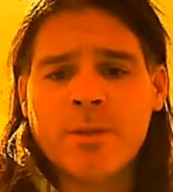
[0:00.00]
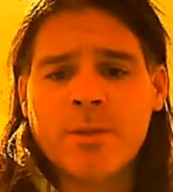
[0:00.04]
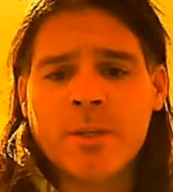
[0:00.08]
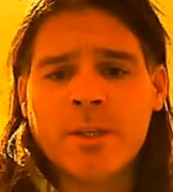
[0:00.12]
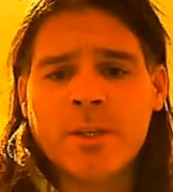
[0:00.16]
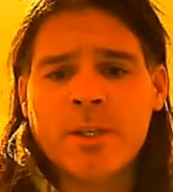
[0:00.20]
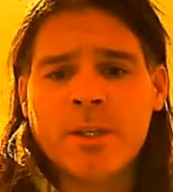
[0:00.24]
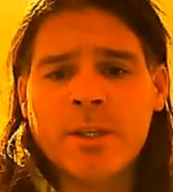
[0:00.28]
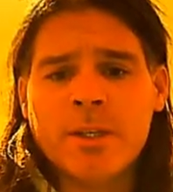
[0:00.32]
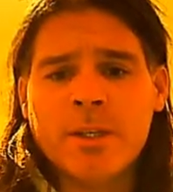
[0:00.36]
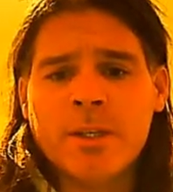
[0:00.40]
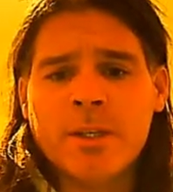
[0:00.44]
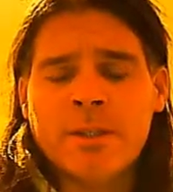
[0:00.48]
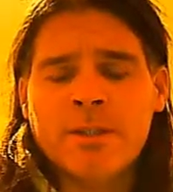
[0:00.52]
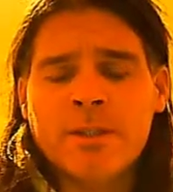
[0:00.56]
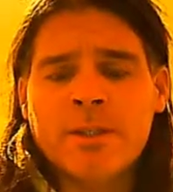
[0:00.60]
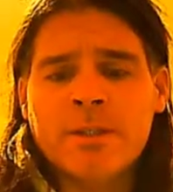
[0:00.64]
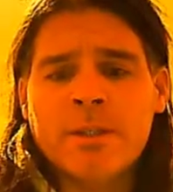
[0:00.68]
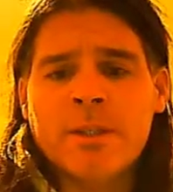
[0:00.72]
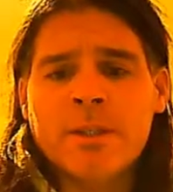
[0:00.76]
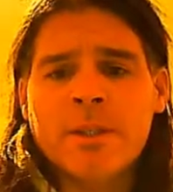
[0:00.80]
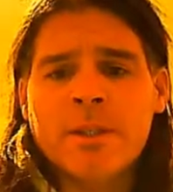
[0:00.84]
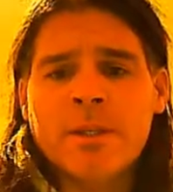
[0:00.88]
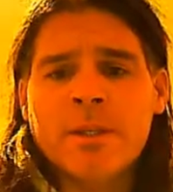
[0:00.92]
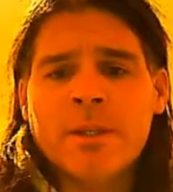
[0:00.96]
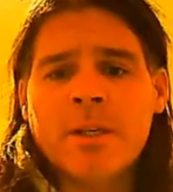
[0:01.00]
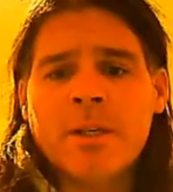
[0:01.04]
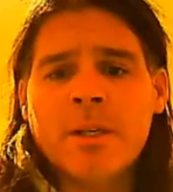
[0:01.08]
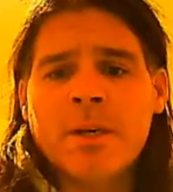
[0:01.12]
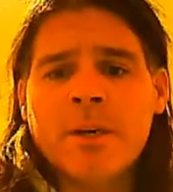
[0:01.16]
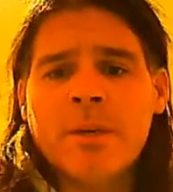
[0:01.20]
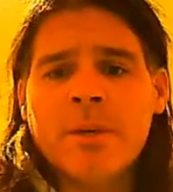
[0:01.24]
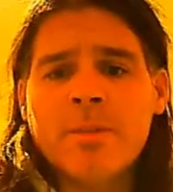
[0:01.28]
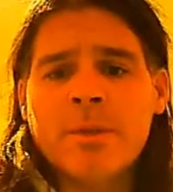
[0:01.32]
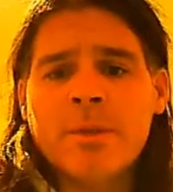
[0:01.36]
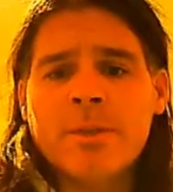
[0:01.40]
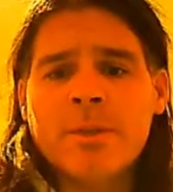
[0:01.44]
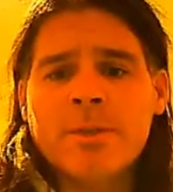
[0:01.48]
think it is. And I
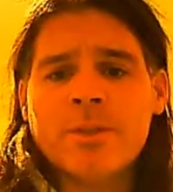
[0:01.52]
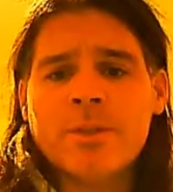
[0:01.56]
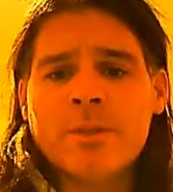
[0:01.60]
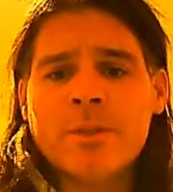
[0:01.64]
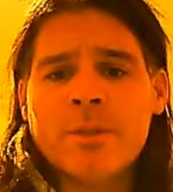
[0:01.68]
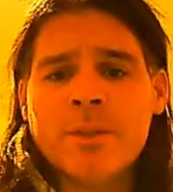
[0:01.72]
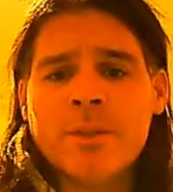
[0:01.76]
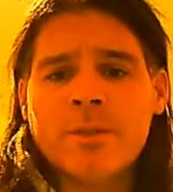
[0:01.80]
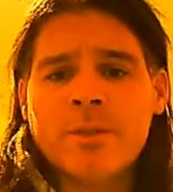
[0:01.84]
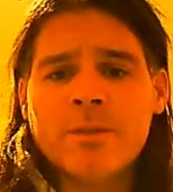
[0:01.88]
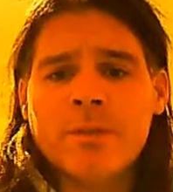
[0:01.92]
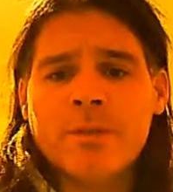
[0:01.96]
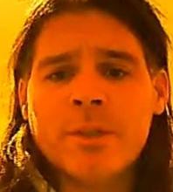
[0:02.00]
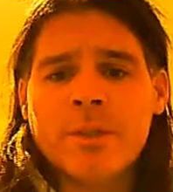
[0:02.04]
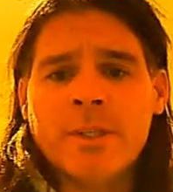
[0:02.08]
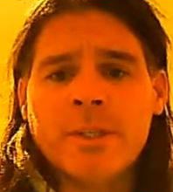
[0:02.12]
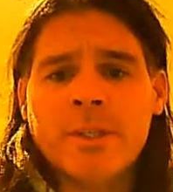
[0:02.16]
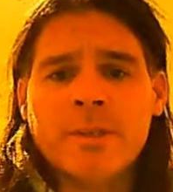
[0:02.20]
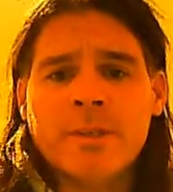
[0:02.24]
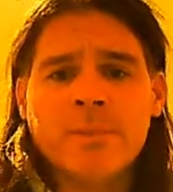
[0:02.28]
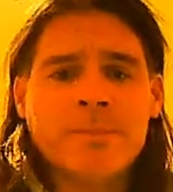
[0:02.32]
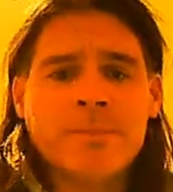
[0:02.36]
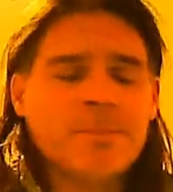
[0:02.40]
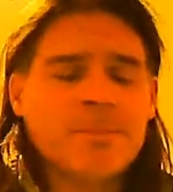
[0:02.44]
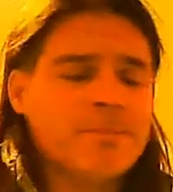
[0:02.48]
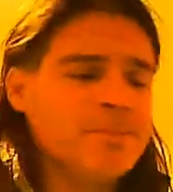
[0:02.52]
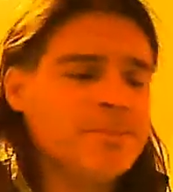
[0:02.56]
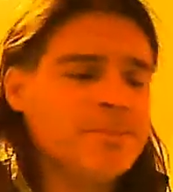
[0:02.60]
hope you enjoy this video.